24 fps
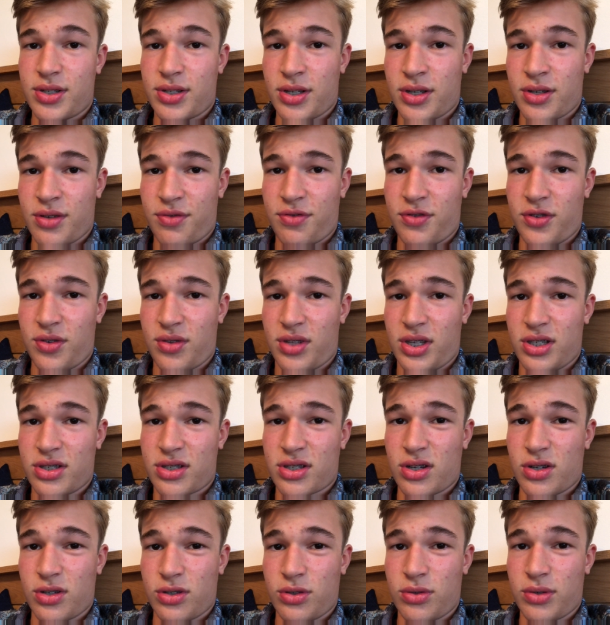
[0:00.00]
a few things
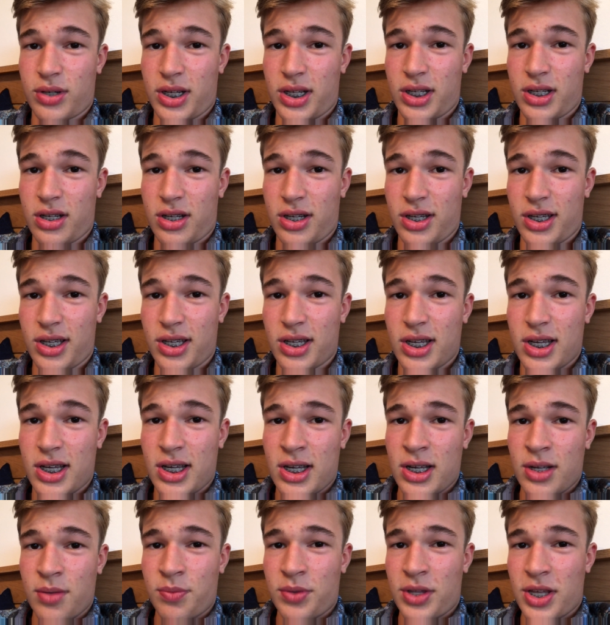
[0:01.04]
that aren't great. Like,
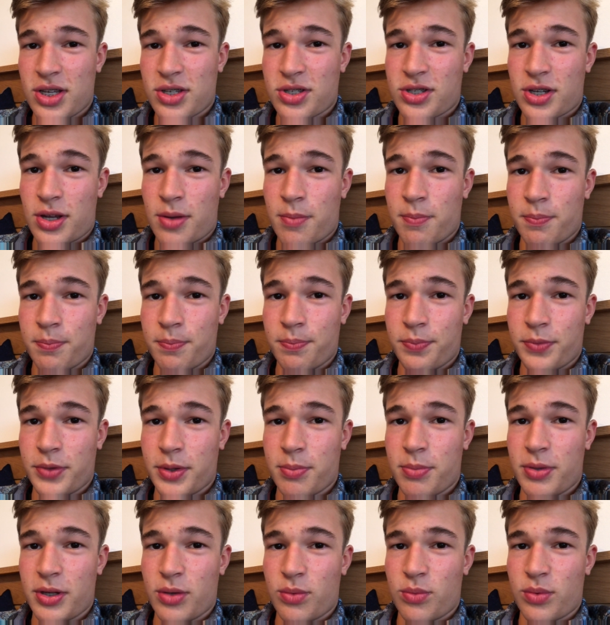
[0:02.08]
there's the
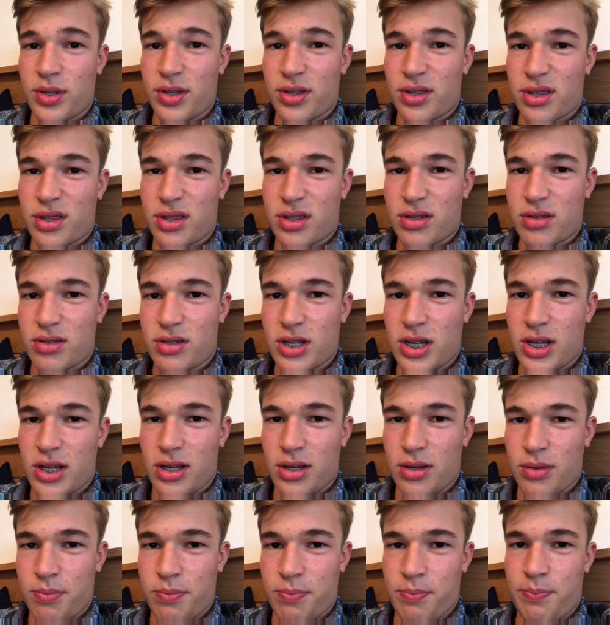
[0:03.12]
bit with
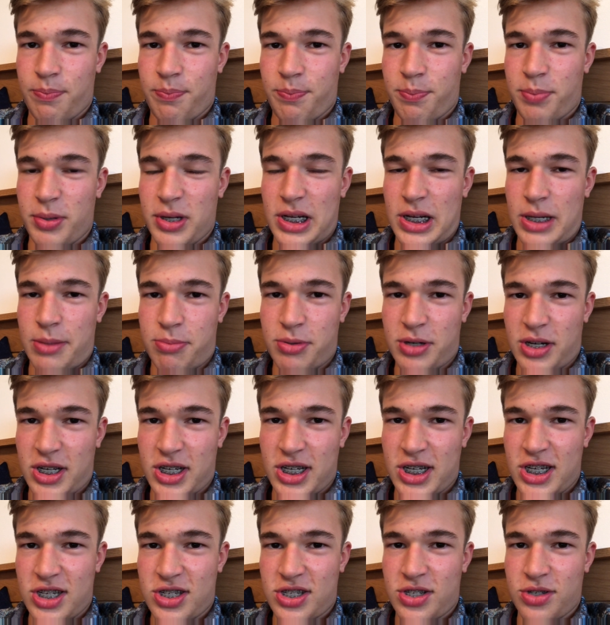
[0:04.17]
Billy
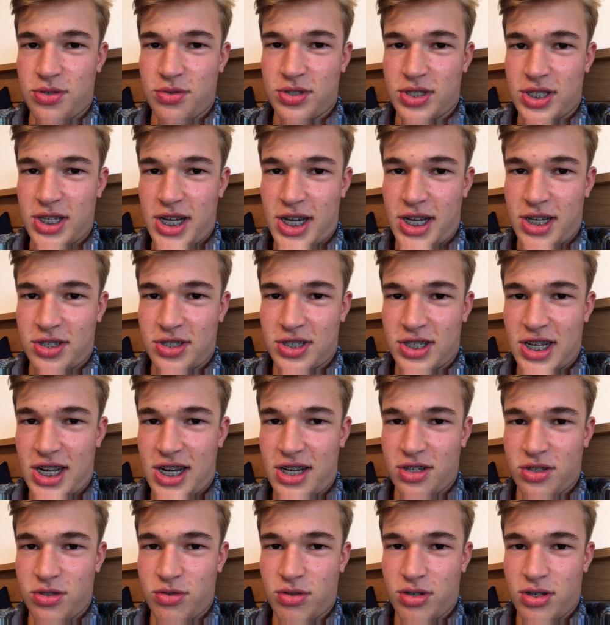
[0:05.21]
Brennan, he steals the eggs, and
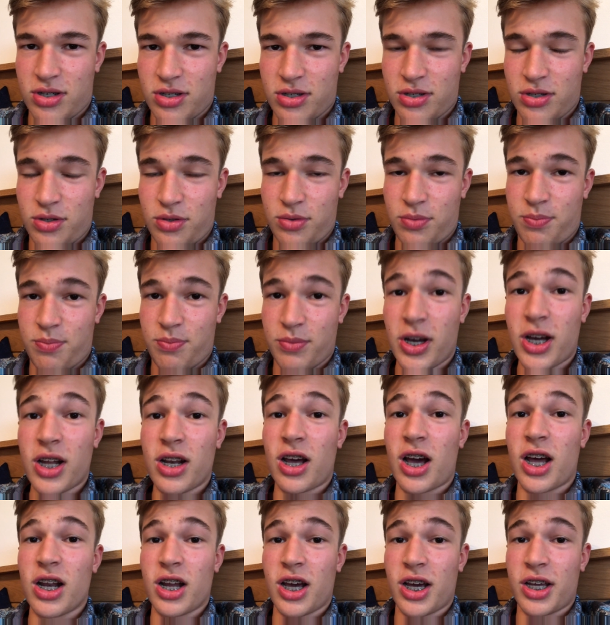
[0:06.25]
Alan Grant, who
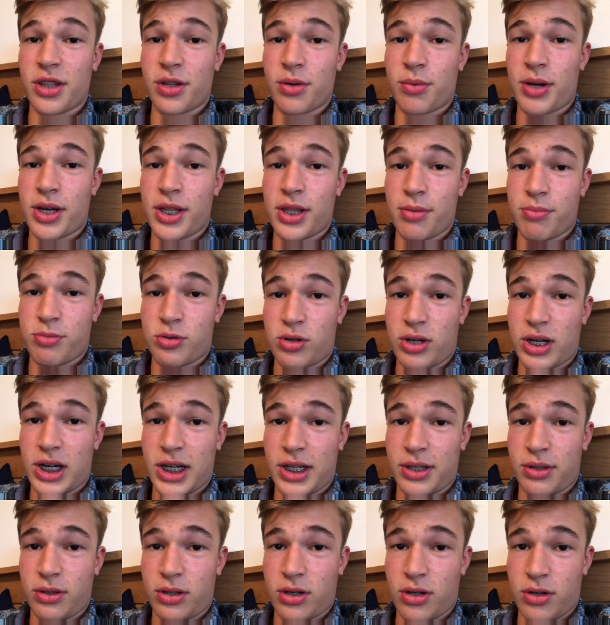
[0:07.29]
I like the way they brought
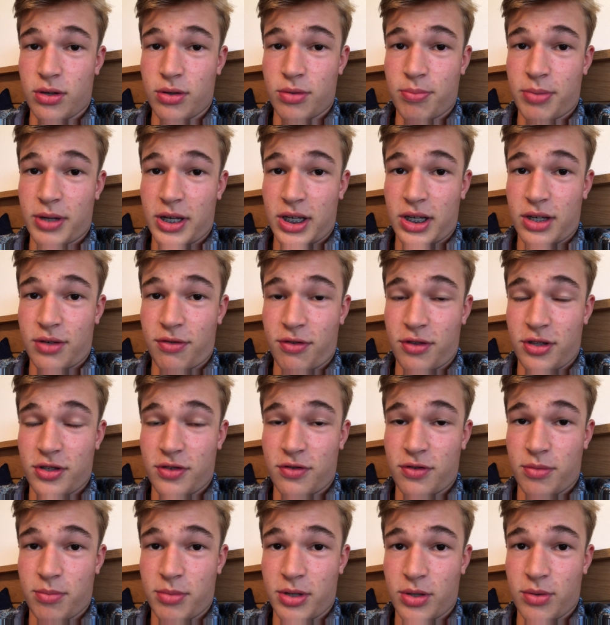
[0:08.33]
Alan Grant back for this
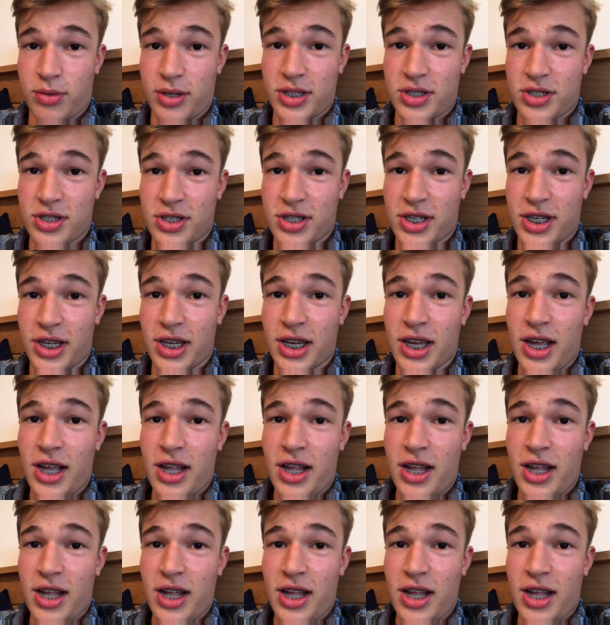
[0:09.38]
film. By the way, just like